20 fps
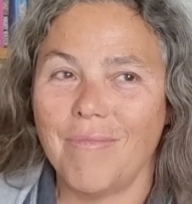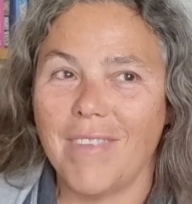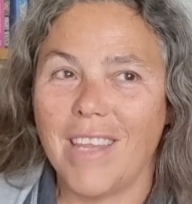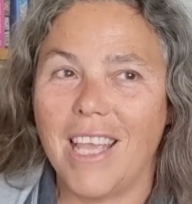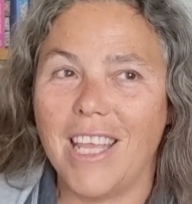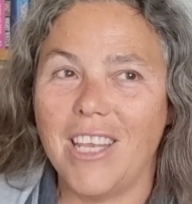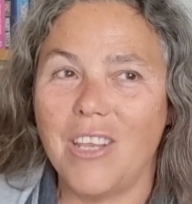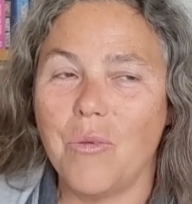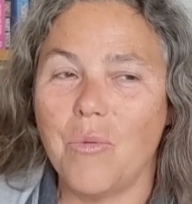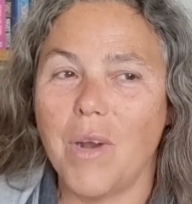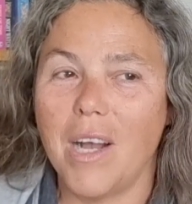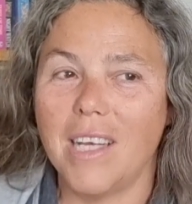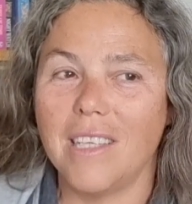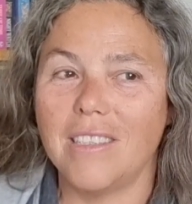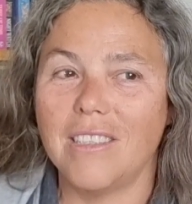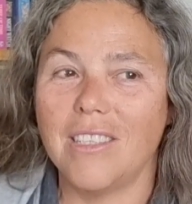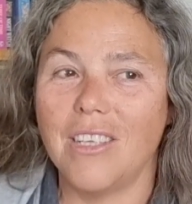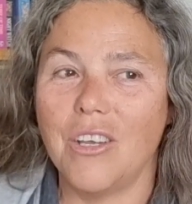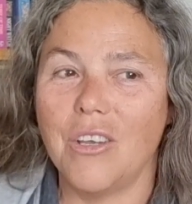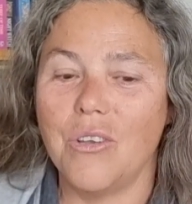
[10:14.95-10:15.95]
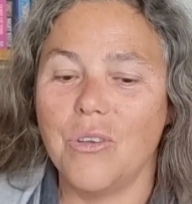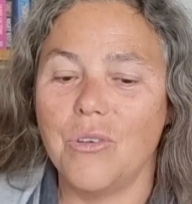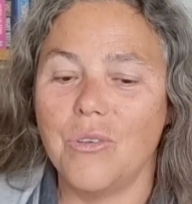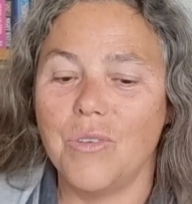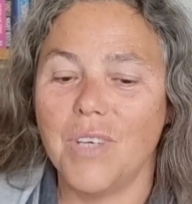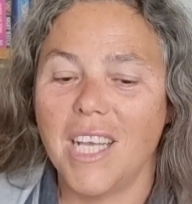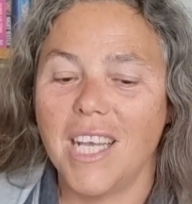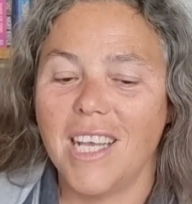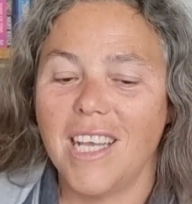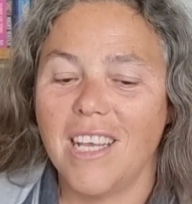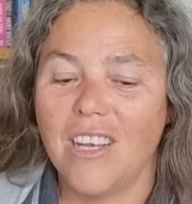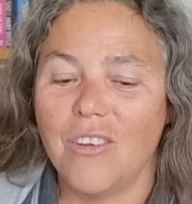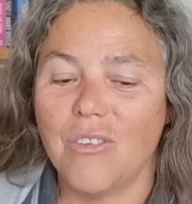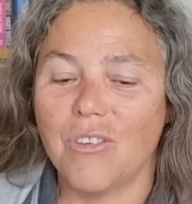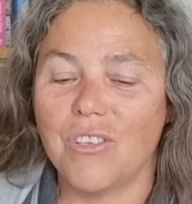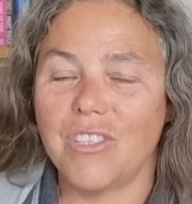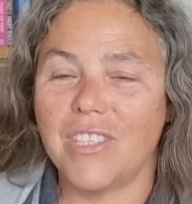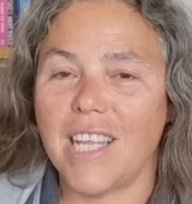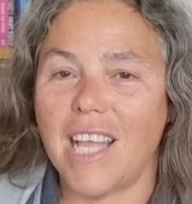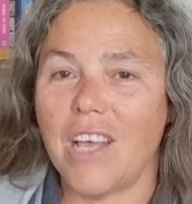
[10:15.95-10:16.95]
Anyone who
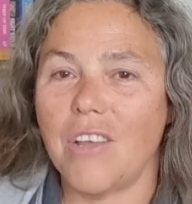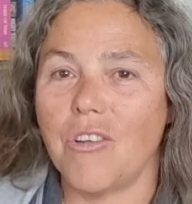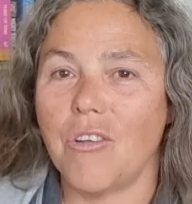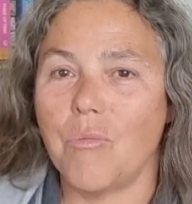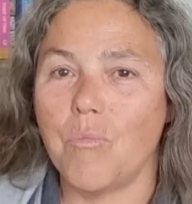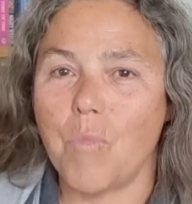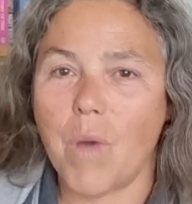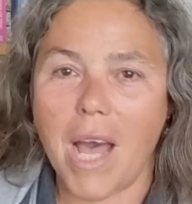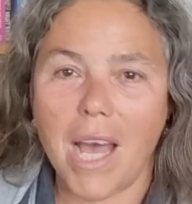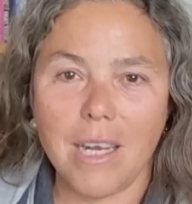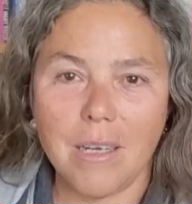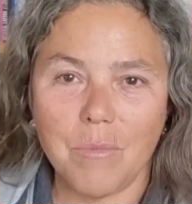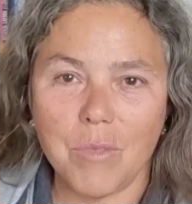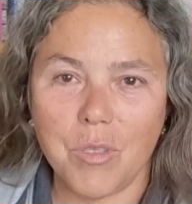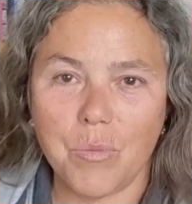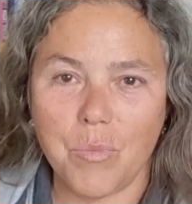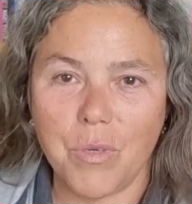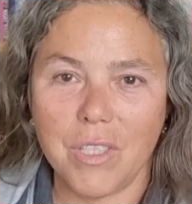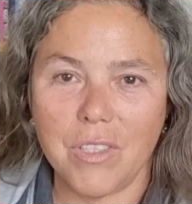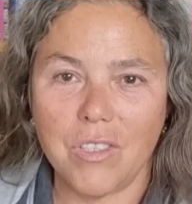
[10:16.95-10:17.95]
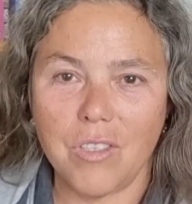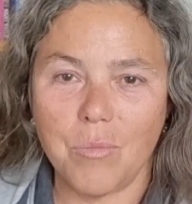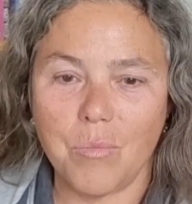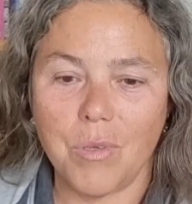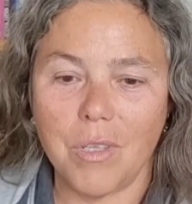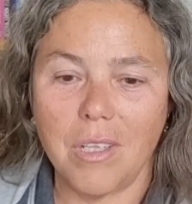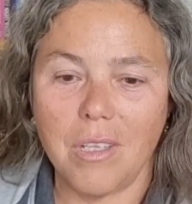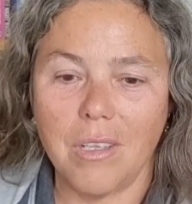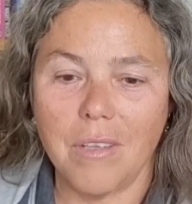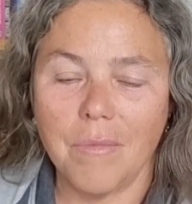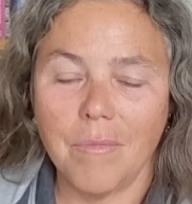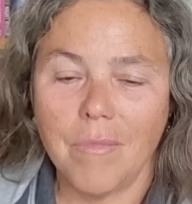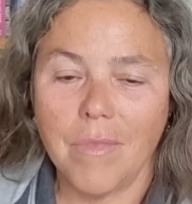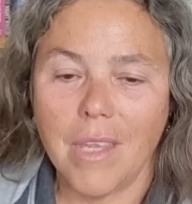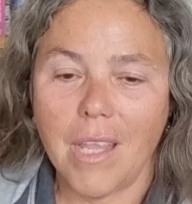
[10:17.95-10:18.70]
looks down on Barnum's principle